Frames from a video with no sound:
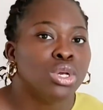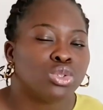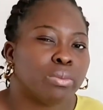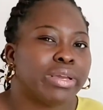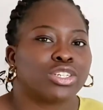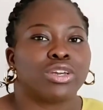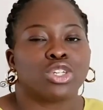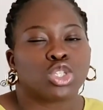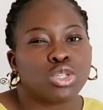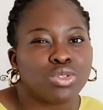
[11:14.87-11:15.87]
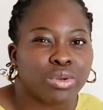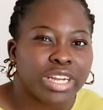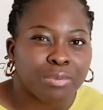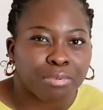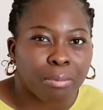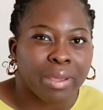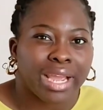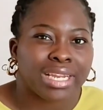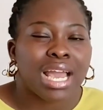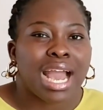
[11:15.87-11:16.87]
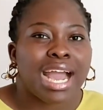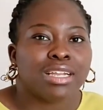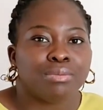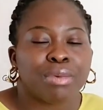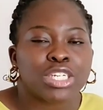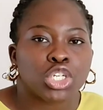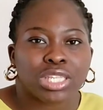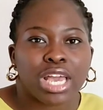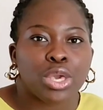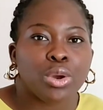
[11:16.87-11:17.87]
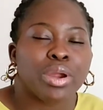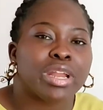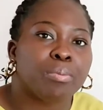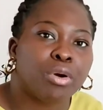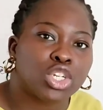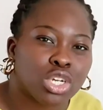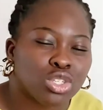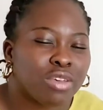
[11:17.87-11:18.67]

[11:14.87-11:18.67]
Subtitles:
So make sure your stew is already prepared, and make sure that you're already portioned.